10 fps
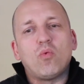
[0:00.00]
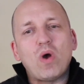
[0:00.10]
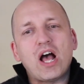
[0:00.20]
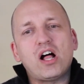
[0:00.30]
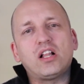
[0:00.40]

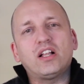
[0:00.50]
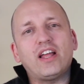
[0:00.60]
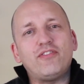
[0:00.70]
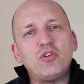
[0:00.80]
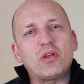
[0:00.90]
Well,
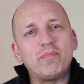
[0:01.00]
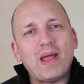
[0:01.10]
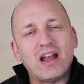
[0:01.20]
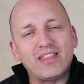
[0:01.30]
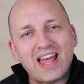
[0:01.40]
if you
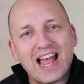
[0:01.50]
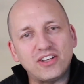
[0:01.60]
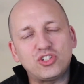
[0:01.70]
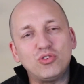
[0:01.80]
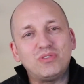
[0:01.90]
compare
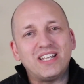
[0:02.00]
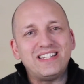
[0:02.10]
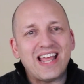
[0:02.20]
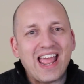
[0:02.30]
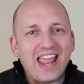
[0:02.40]
that to
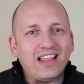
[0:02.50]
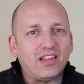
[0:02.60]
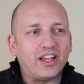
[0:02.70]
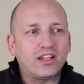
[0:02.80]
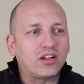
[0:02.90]
today,
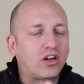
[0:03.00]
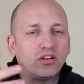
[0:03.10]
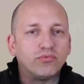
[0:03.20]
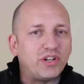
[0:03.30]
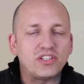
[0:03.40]
like
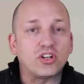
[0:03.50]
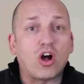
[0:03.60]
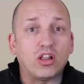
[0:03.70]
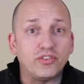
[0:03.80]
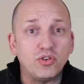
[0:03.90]
recent
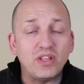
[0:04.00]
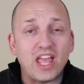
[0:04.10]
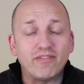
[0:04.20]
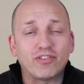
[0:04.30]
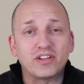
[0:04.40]
Call of Duty
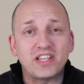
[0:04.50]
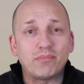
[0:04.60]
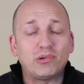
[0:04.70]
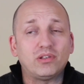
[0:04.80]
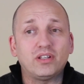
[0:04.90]
game, for
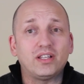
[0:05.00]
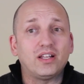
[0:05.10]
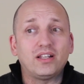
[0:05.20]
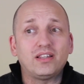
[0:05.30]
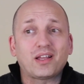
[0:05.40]
example,
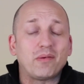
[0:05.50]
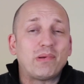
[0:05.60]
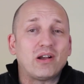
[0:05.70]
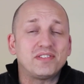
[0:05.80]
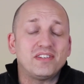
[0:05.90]
the
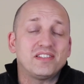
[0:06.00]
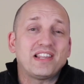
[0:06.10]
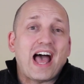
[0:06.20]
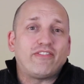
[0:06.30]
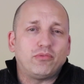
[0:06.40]
comparison is
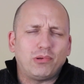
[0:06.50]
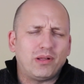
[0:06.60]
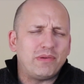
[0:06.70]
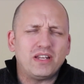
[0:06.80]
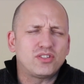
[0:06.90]
laughable.
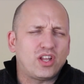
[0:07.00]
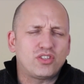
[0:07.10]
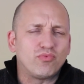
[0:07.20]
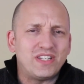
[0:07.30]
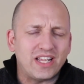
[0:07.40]
I mean,
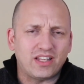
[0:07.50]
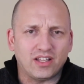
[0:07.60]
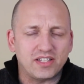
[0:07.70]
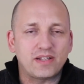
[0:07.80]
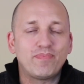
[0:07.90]
it's
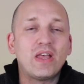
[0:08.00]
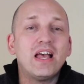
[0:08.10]
ridiculous.